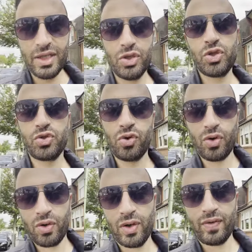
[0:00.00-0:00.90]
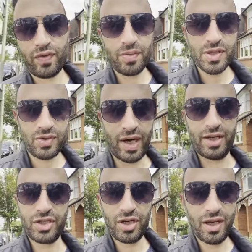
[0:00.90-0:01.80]
draw from
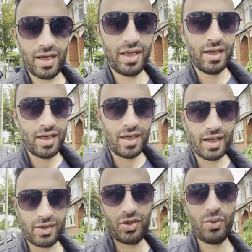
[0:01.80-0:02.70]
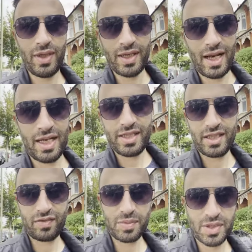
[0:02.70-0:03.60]
scratch. Do the analysis
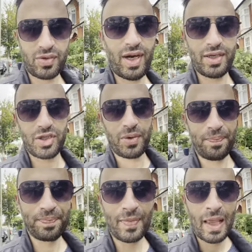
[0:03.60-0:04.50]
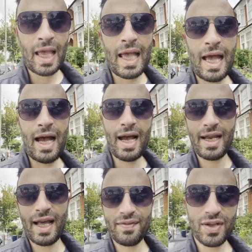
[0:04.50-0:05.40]
from scratch and
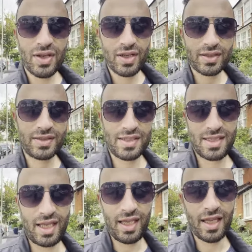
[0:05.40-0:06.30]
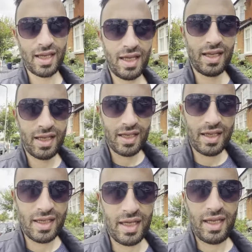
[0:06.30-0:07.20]
have a look to see
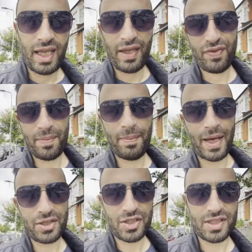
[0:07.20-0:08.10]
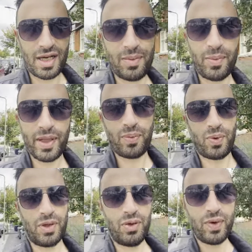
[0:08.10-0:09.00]
if it matches up with what
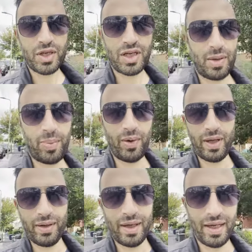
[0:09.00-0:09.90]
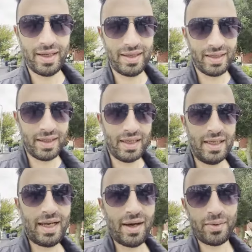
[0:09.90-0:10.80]
you originally put in.
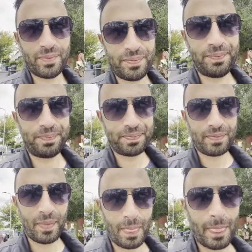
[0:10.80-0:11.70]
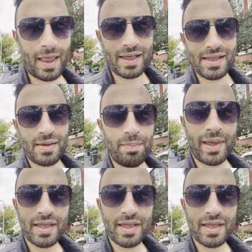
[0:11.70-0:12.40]
Now, because